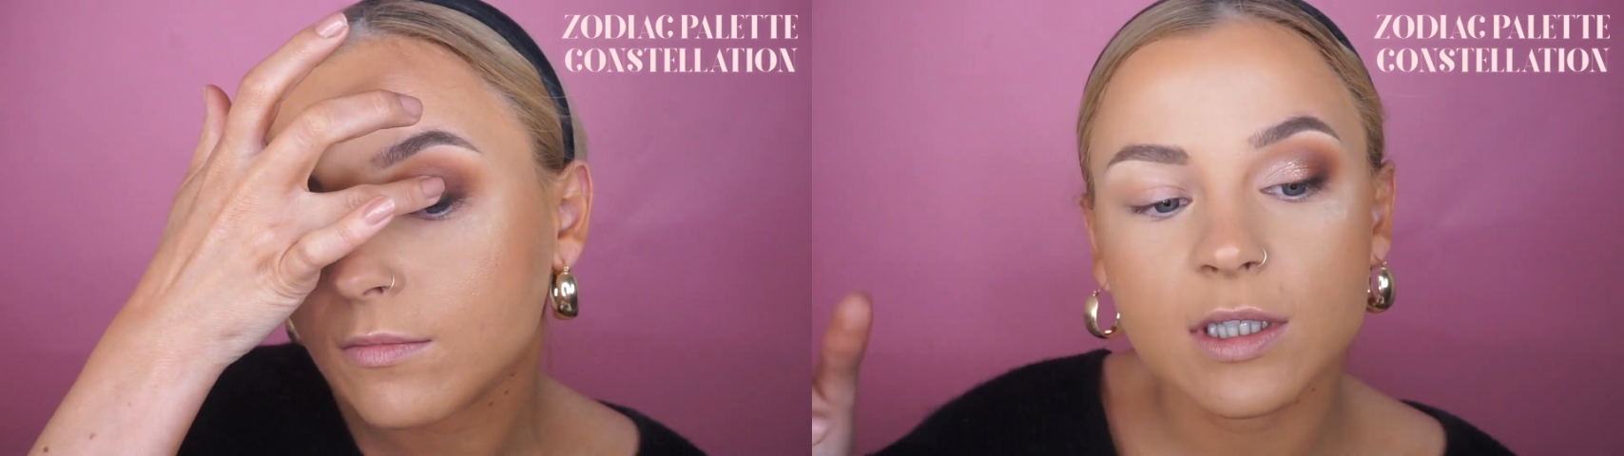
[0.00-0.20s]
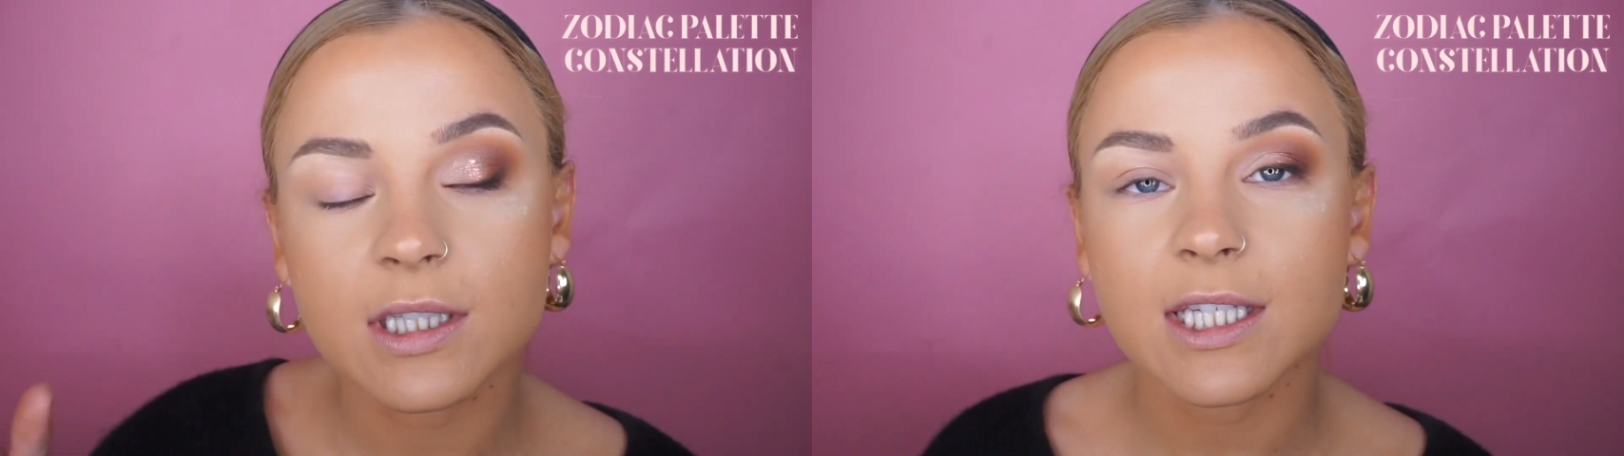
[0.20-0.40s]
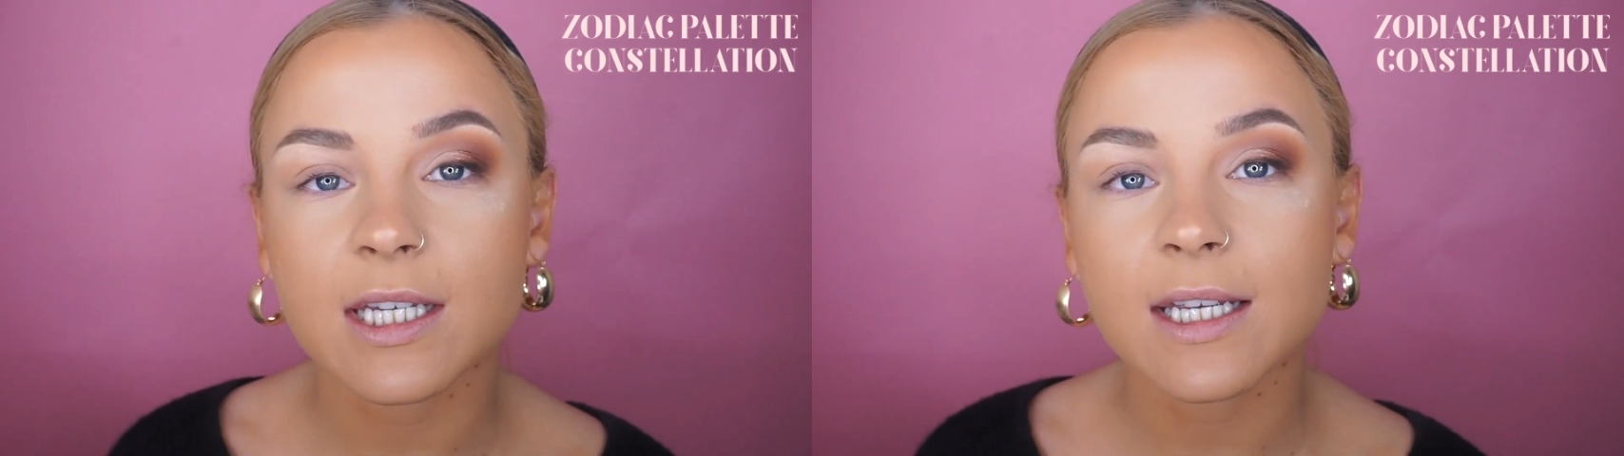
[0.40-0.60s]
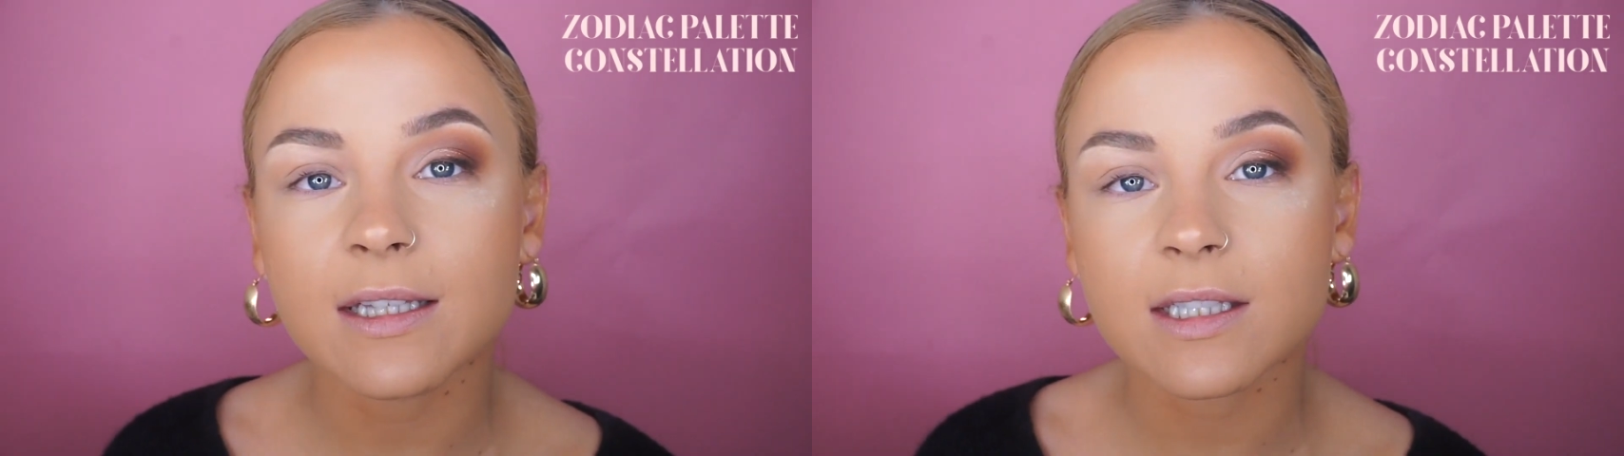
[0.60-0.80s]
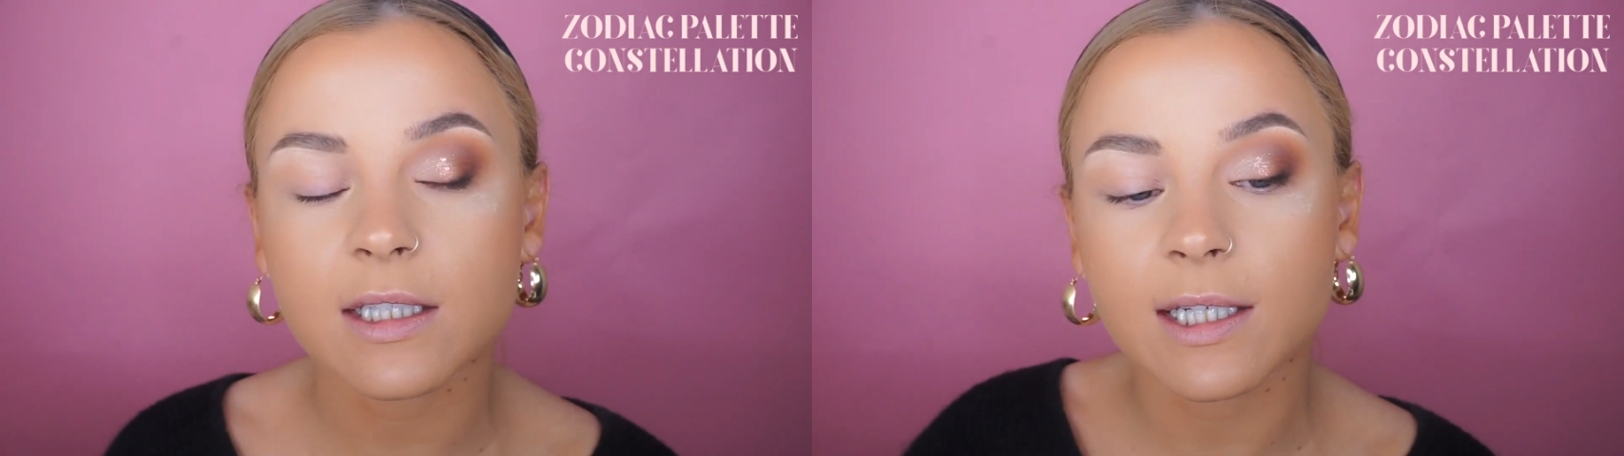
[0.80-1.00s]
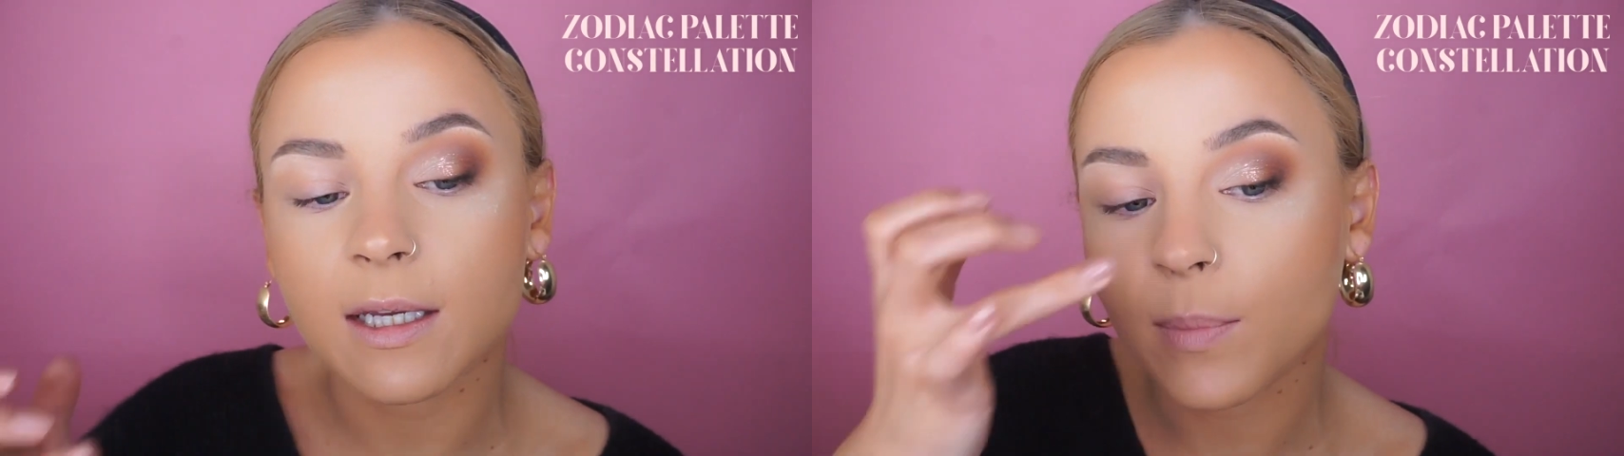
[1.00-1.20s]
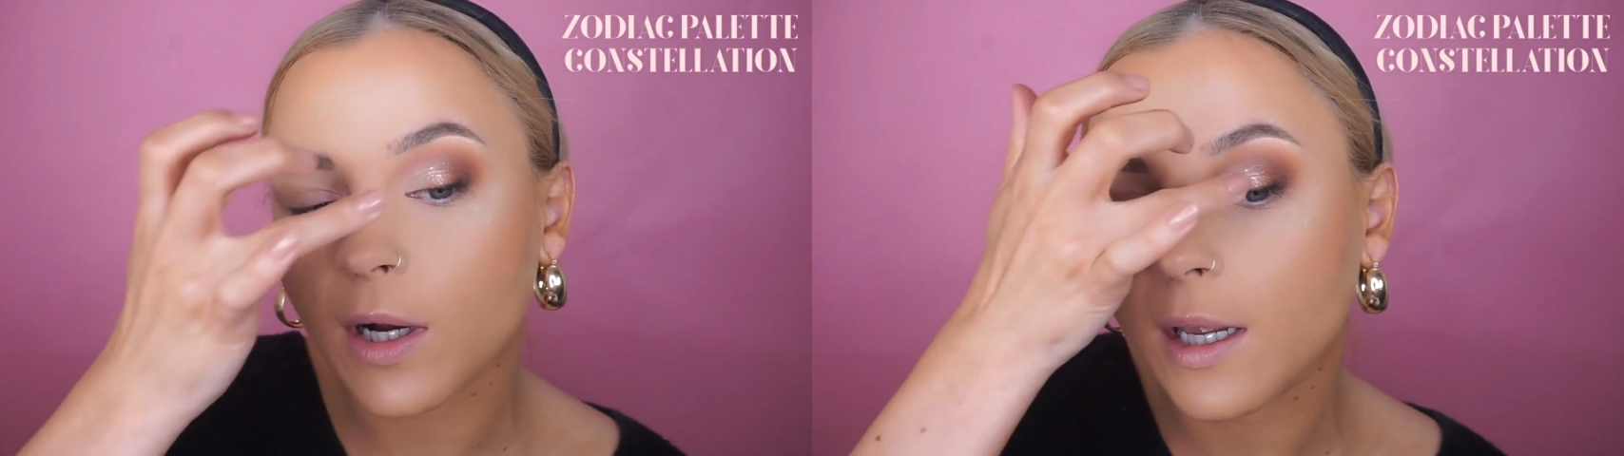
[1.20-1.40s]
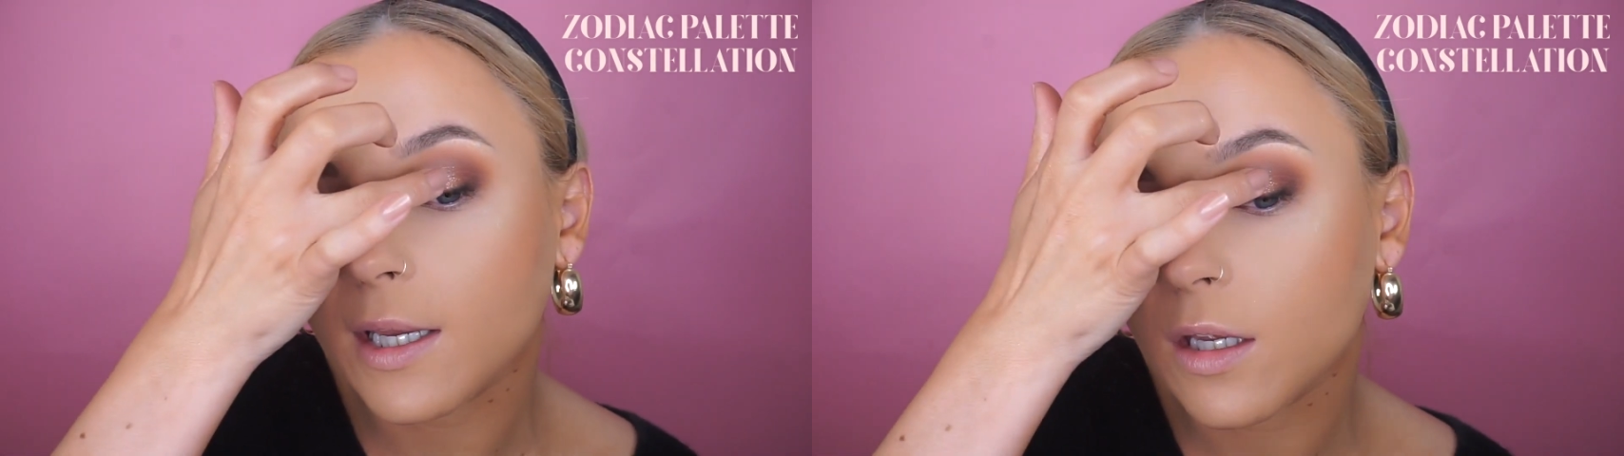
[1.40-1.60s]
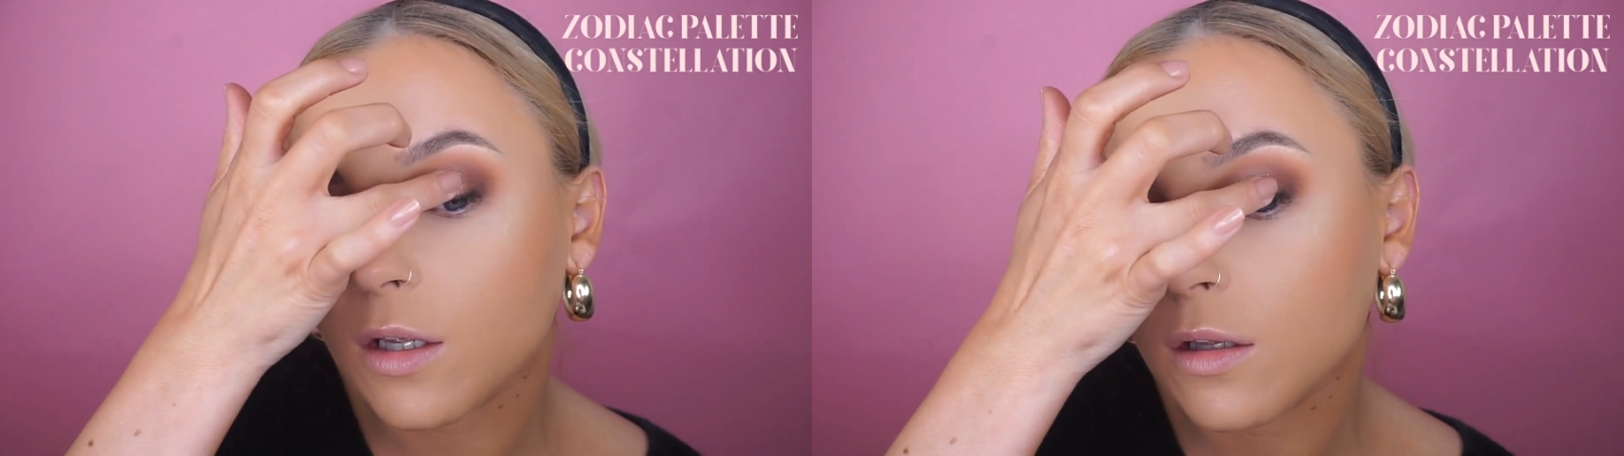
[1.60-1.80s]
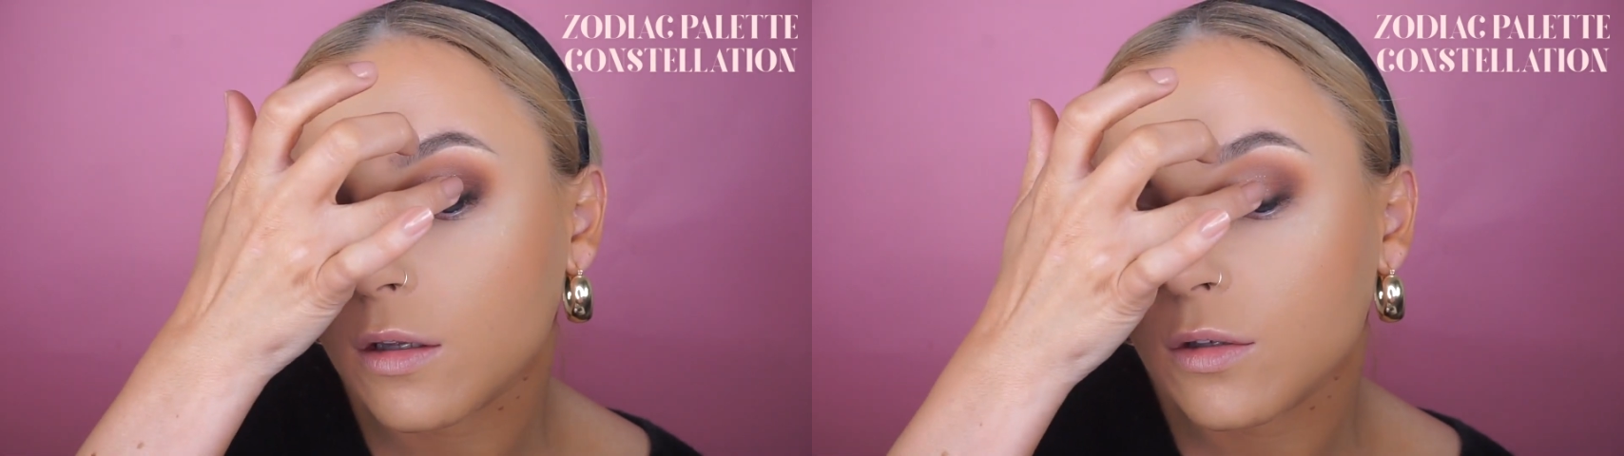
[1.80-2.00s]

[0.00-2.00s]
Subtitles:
You can see instantly by